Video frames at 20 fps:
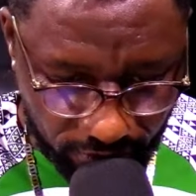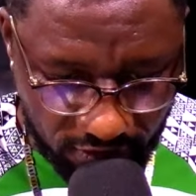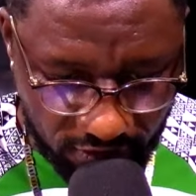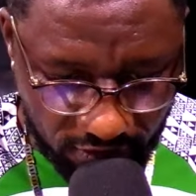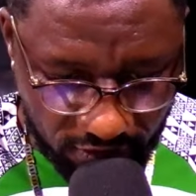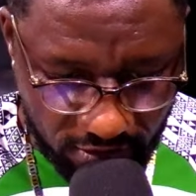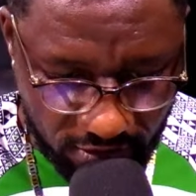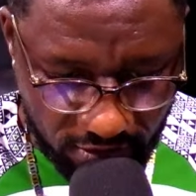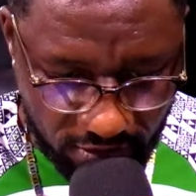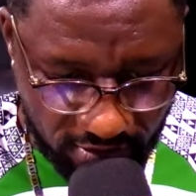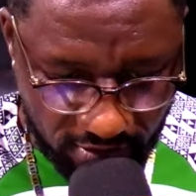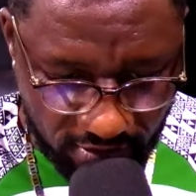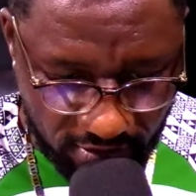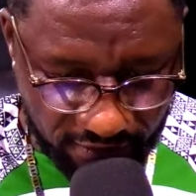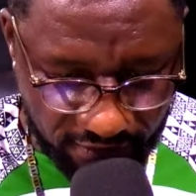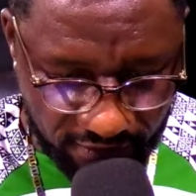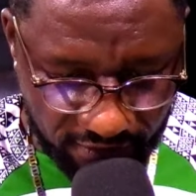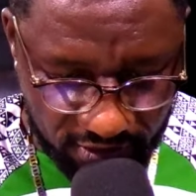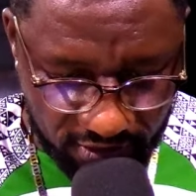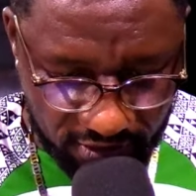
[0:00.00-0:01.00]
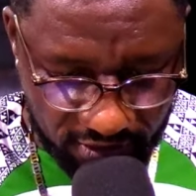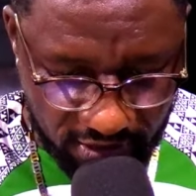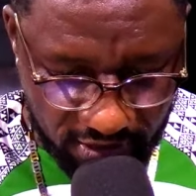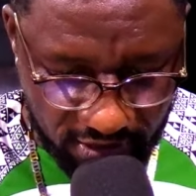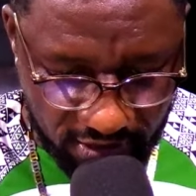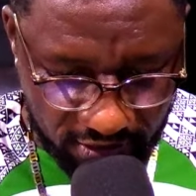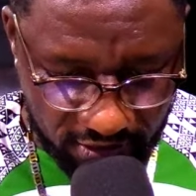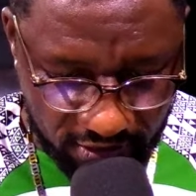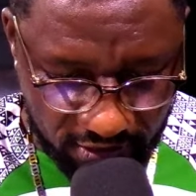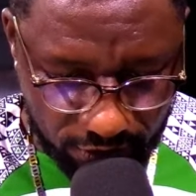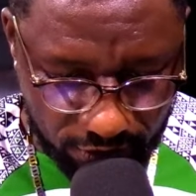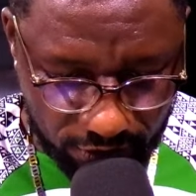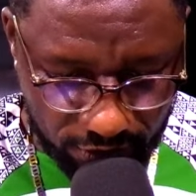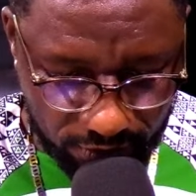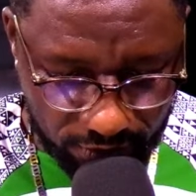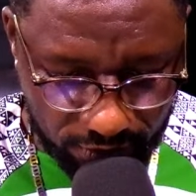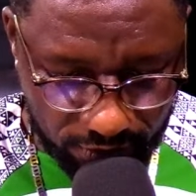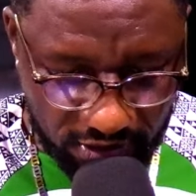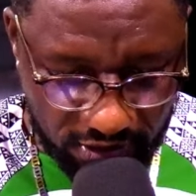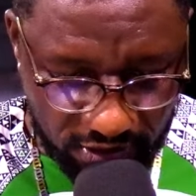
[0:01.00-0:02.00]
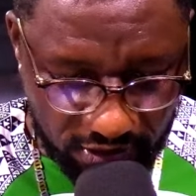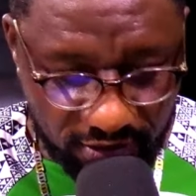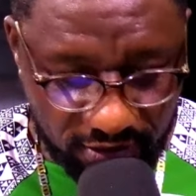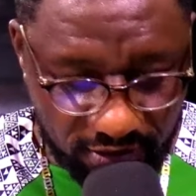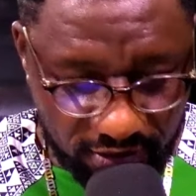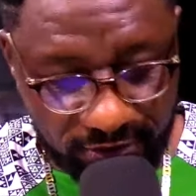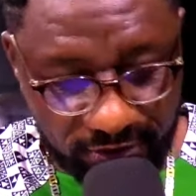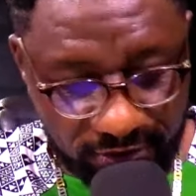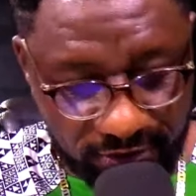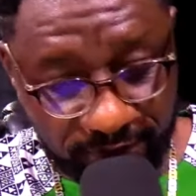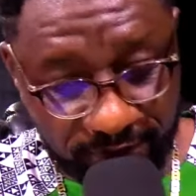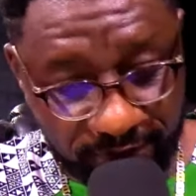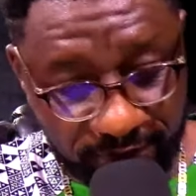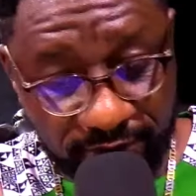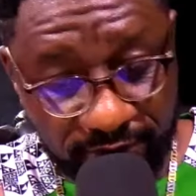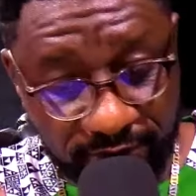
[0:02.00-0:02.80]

African Giant YouTube channel. I'm going